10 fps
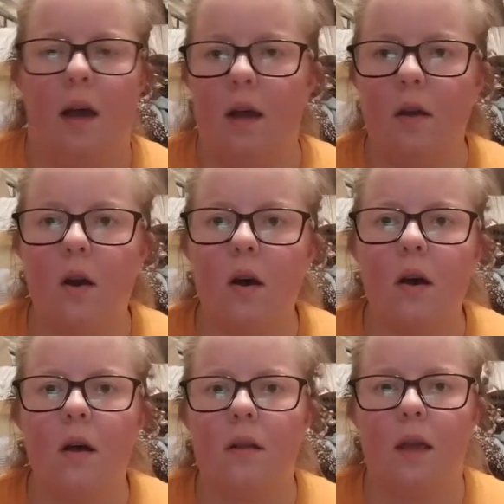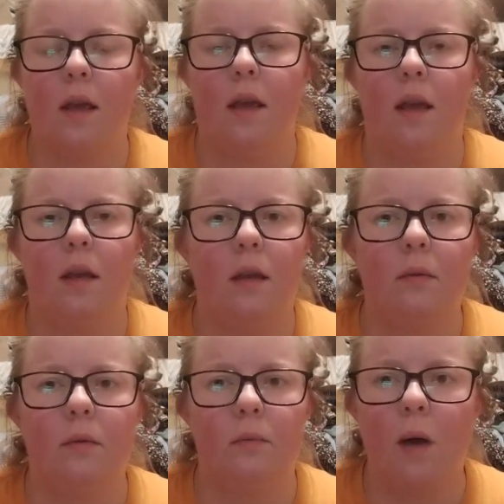I called, and
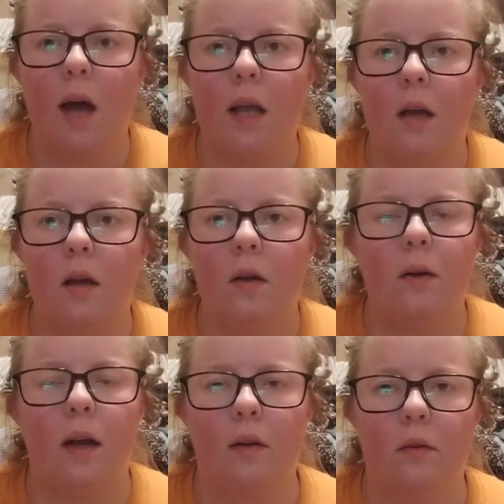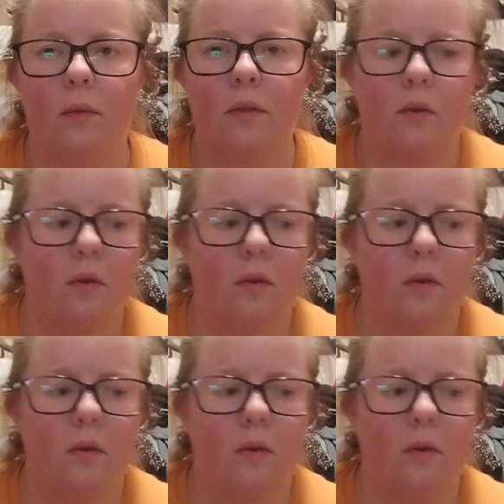it was wacko. I don't know what's